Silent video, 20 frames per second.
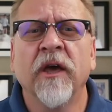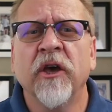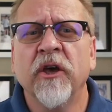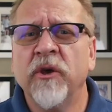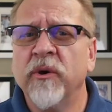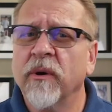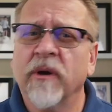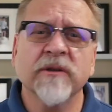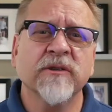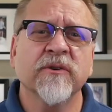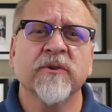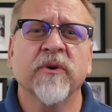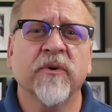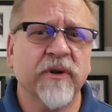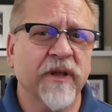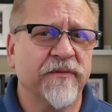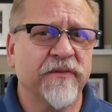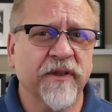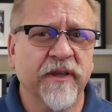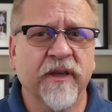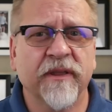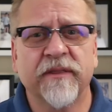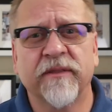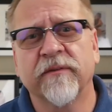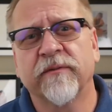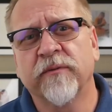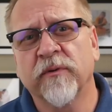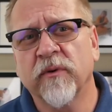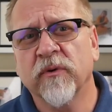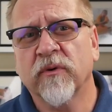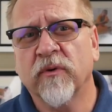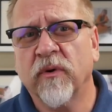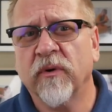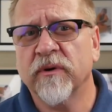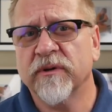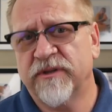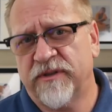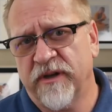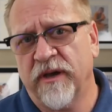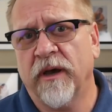You also don't have to get the full
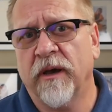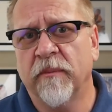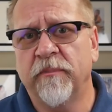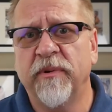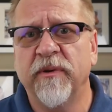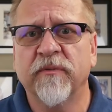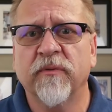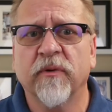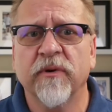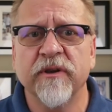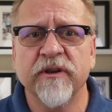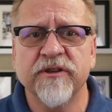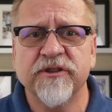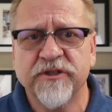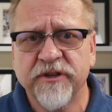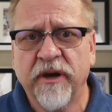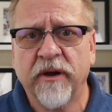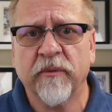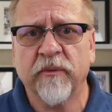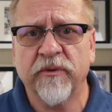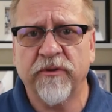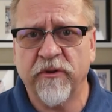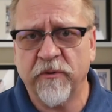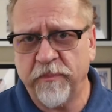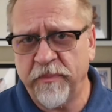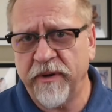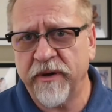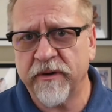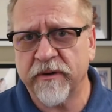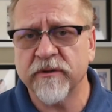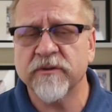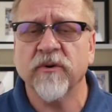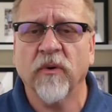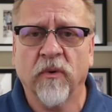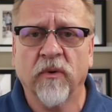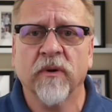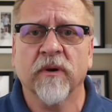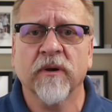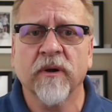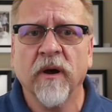course up before you share it with your peers
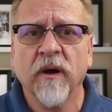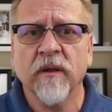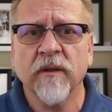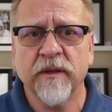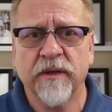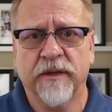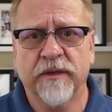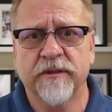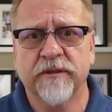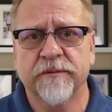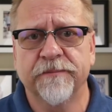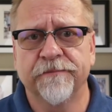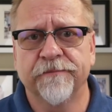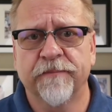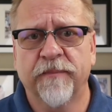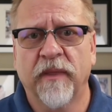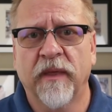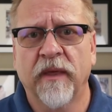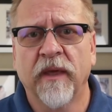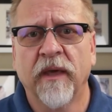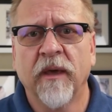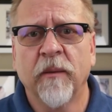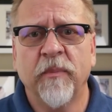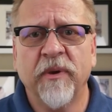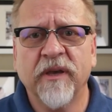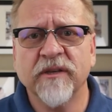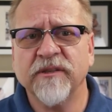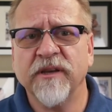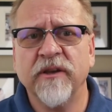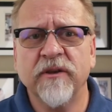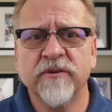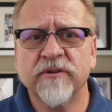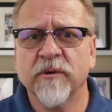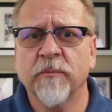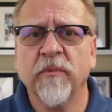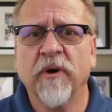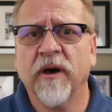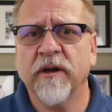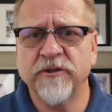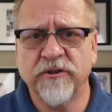or colleagues. Because I use a
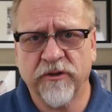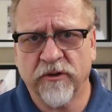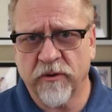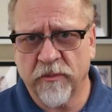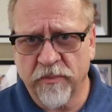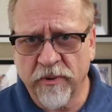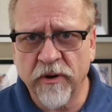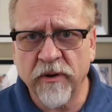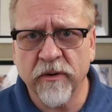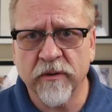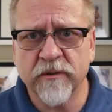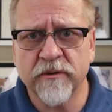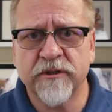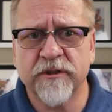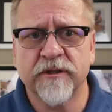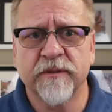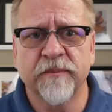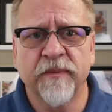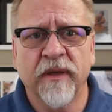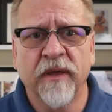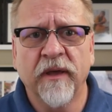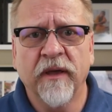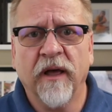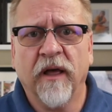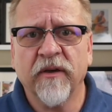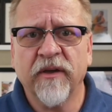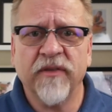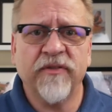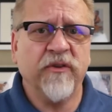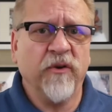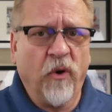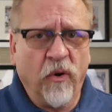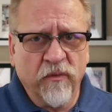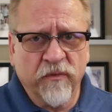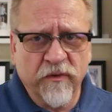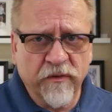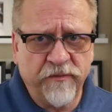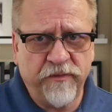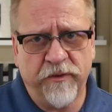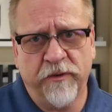modular approach, I'll get the
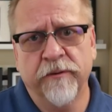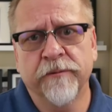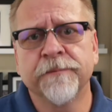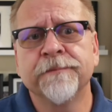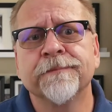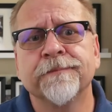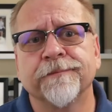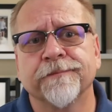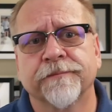overview,